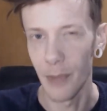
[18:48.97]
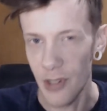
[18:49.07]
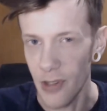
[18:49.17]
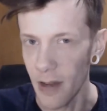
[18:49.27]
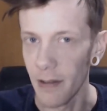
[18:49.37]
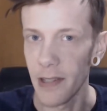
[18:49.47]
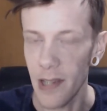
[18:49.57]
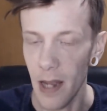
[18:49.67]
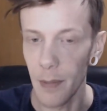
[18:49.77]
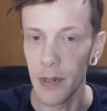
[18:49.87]
mysterious
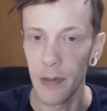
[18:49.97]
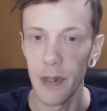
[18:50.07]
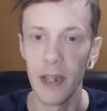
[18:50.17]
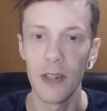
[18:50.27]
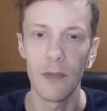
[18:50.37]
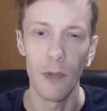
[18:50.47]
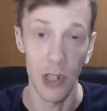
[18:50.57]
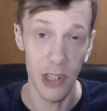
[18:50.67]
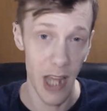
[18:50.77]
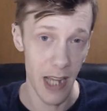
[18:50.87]
element to it. It's really
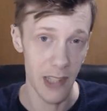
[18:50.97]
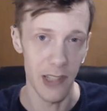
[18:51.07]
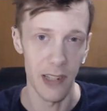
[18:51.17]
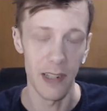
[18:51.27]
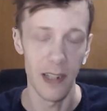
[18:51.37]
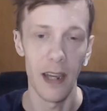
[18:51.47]
sexy.